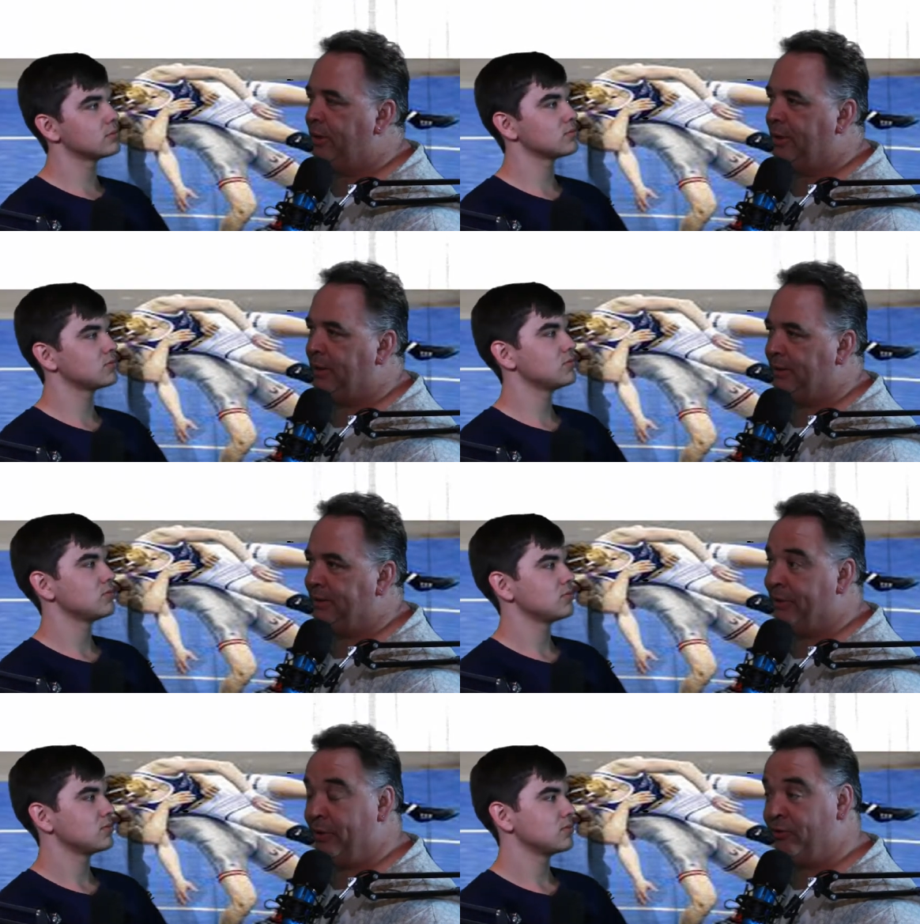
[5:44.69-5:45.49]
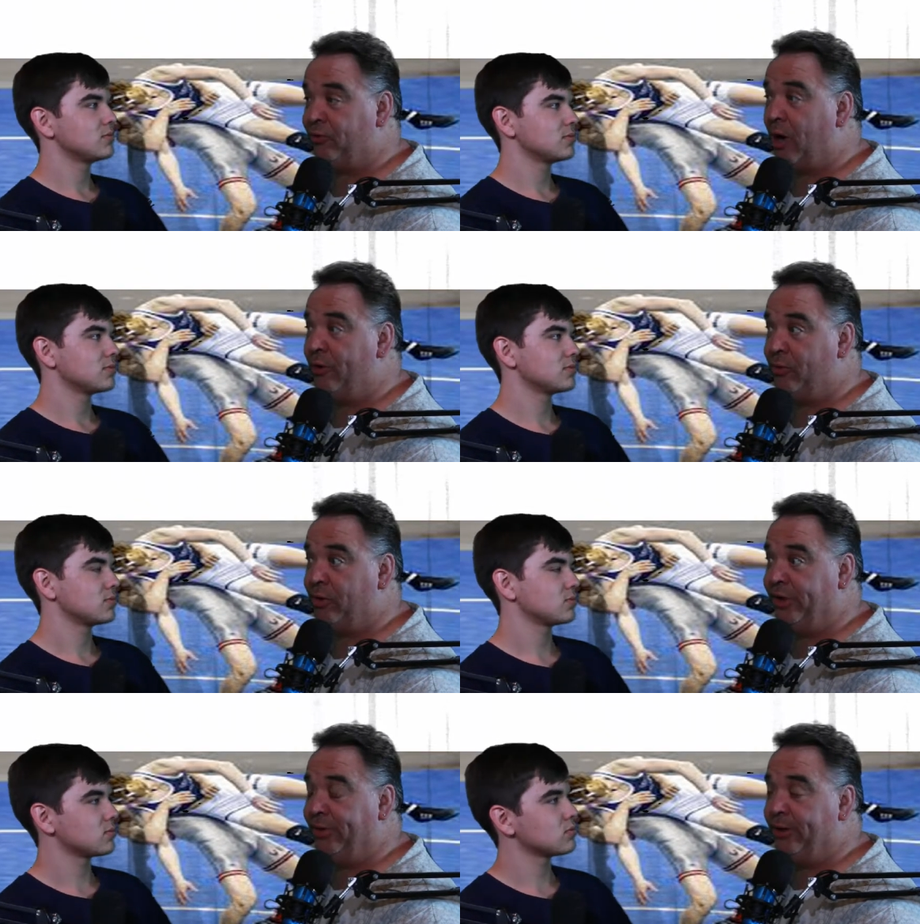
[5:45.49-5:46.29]
Speaker 1: um, they're starting to
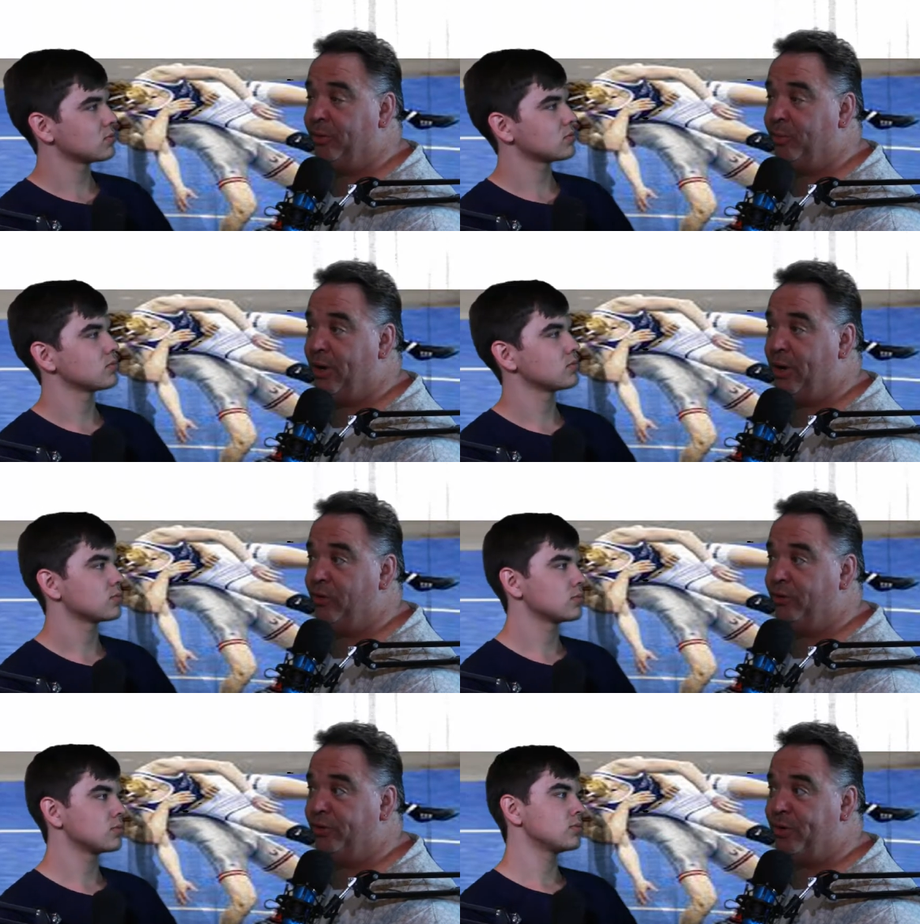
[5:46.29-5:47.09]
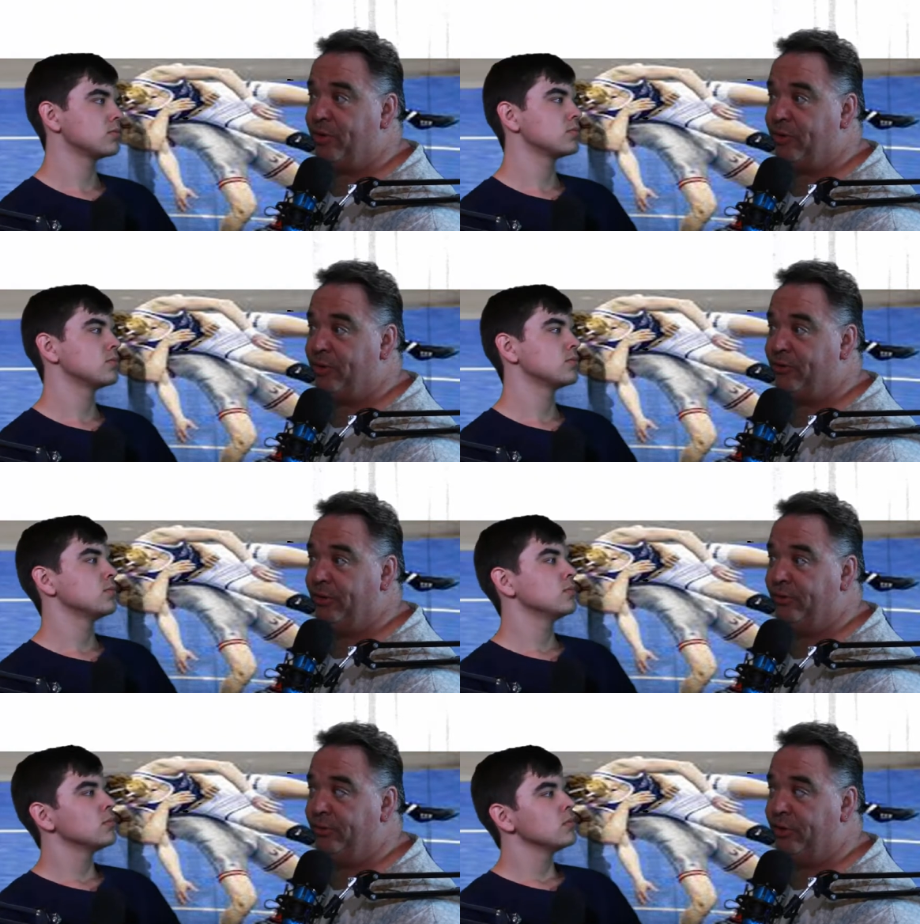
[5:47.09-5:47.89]
really, really compare New Japan
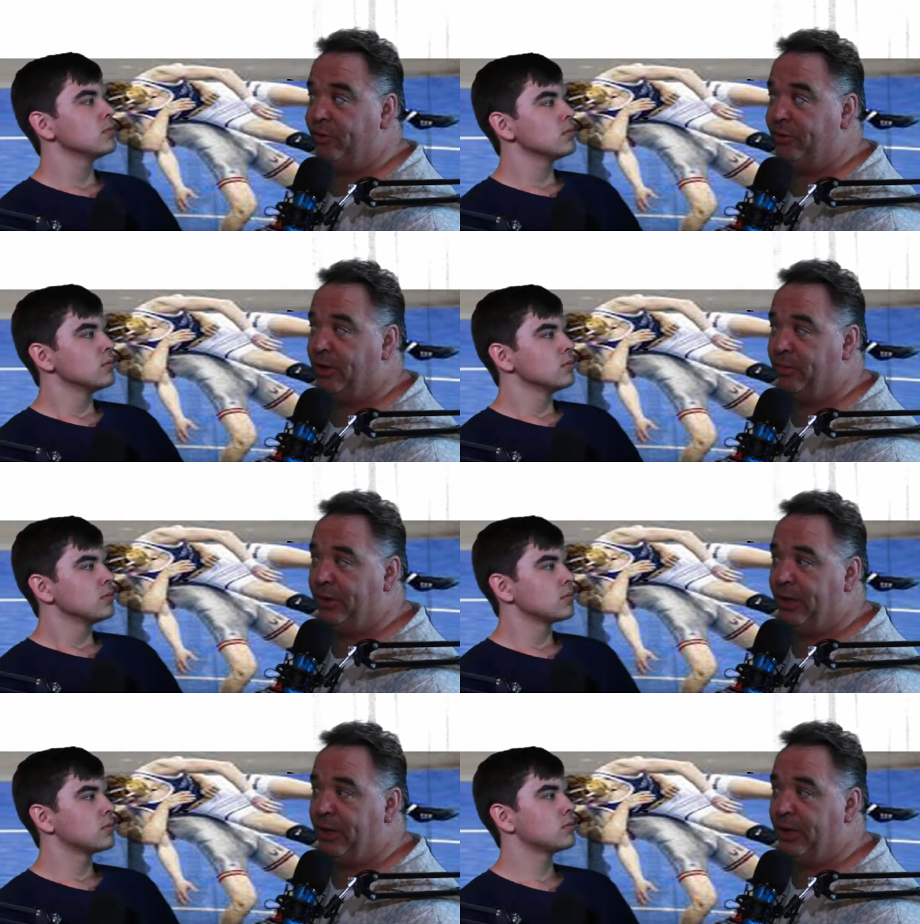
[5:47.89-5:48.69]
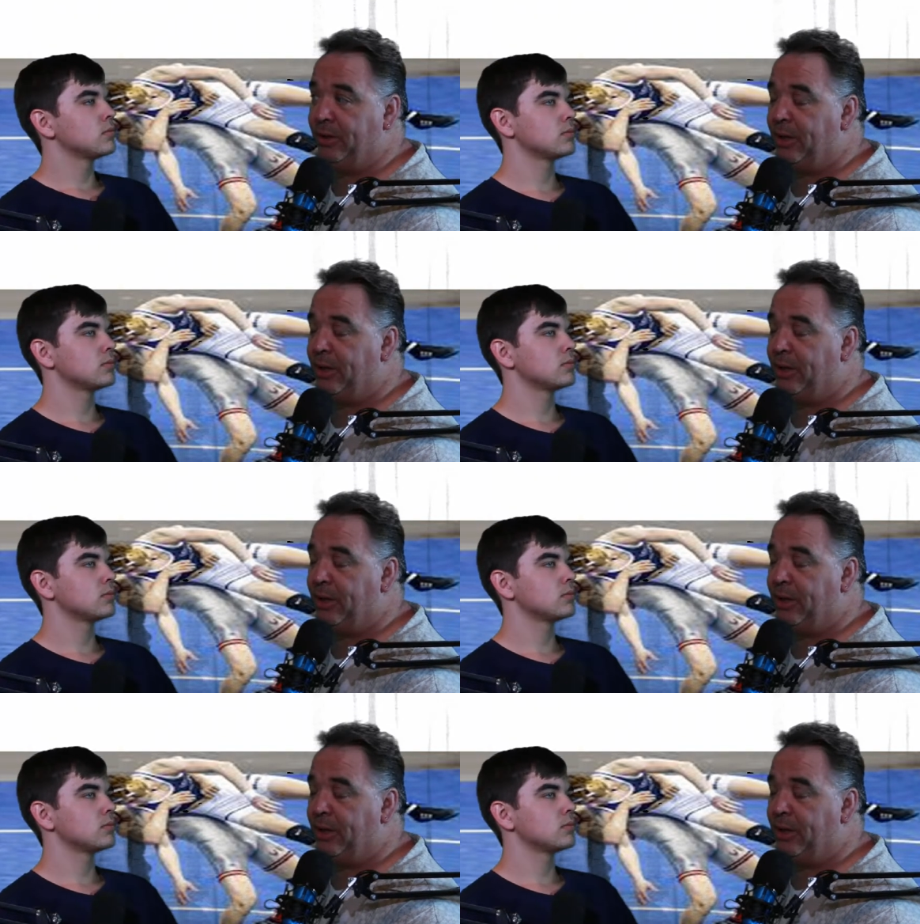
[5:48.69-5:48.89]
wrestling to WWE and,